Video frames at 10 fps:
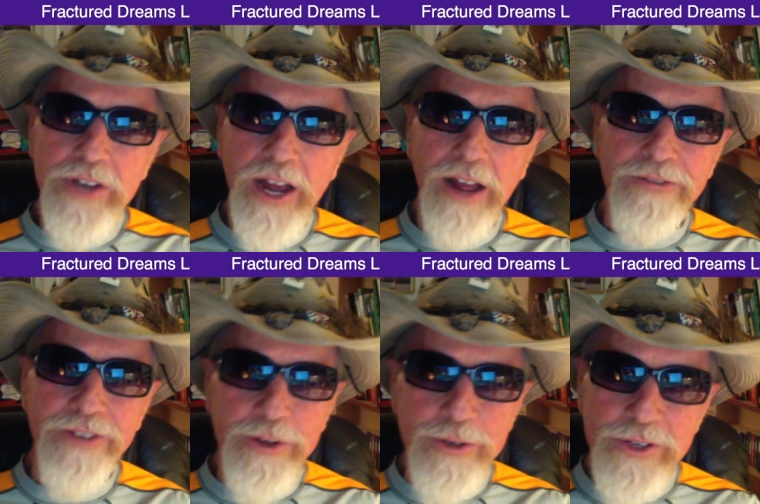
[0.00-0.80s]
style
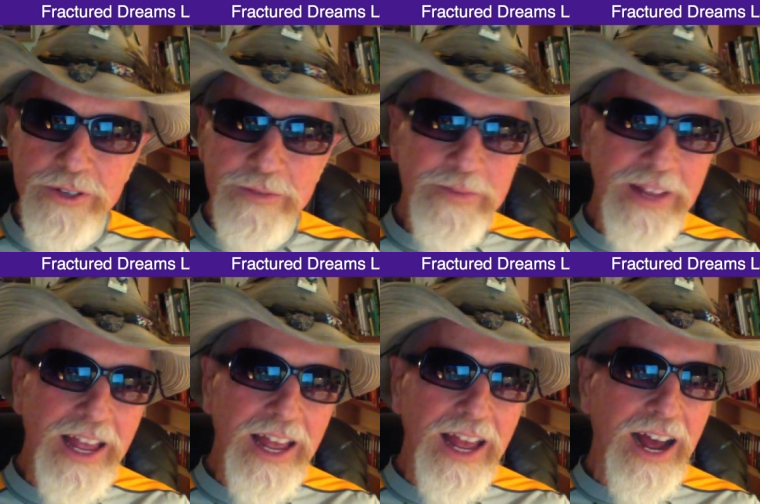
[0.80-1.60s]
flutes.
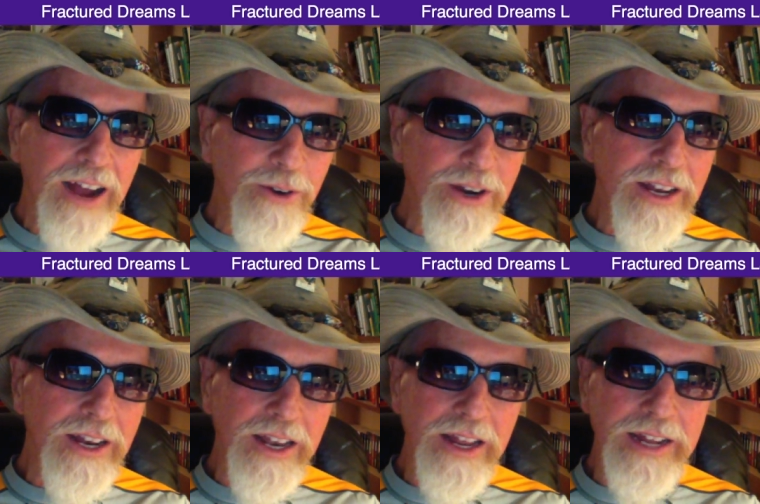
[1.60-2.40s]
I
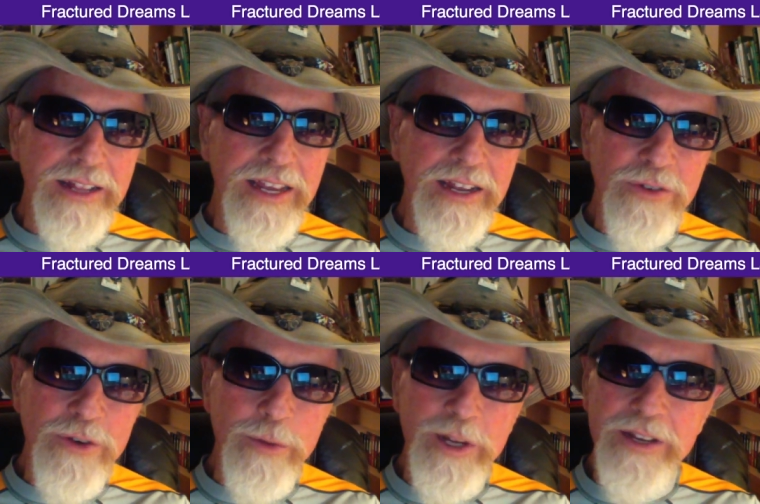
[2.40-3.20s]
really like the
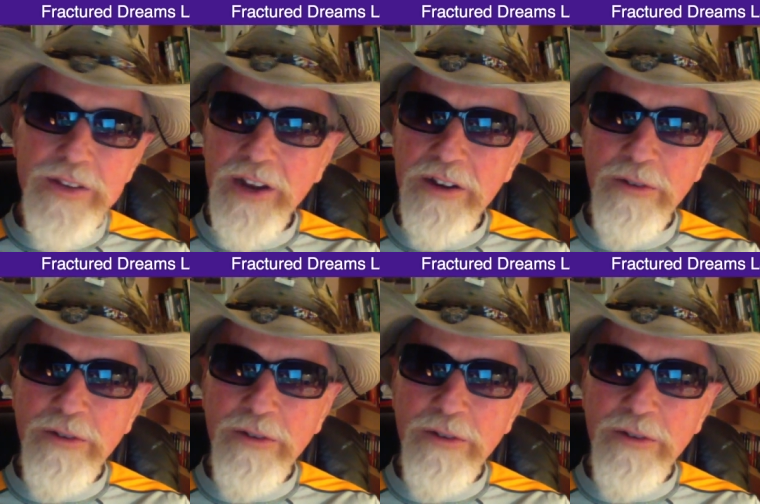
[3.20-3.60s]
instrument. It's a